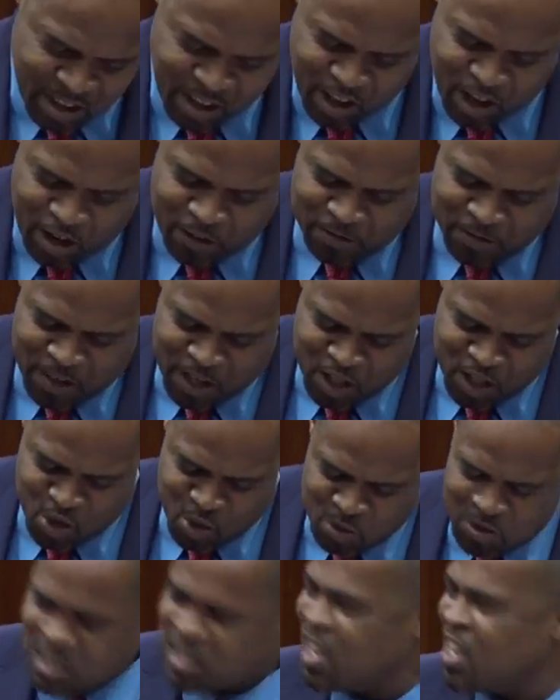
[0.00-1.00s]
govern
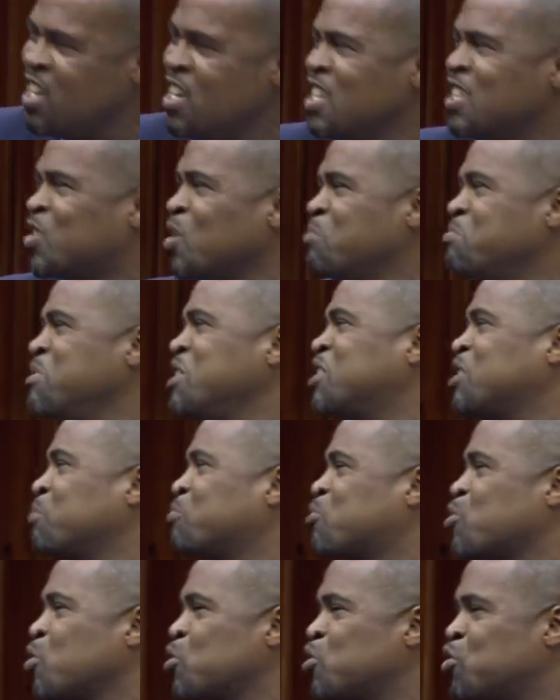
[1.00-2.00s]
using a hit or miss
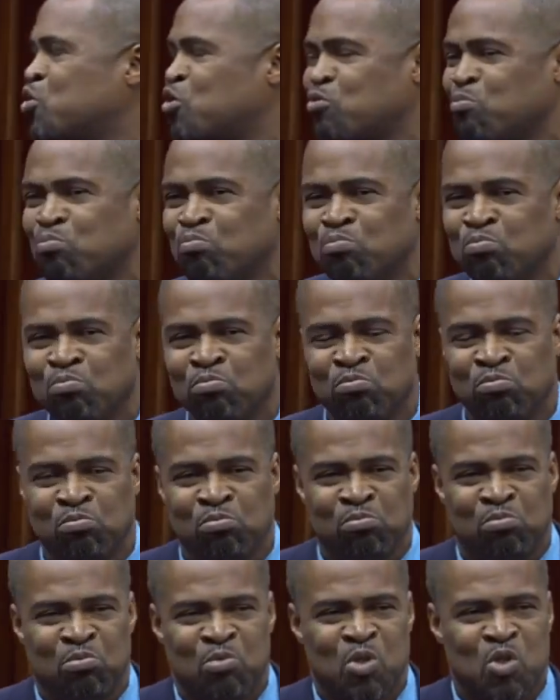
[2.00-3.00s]
approach.
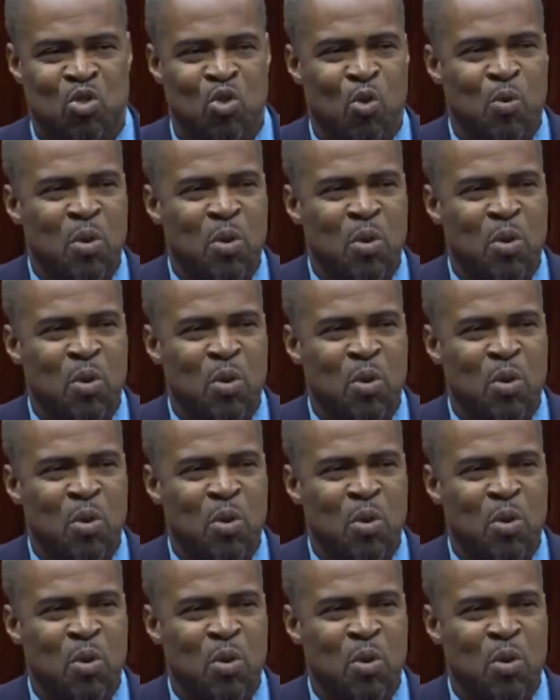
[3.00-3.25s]
So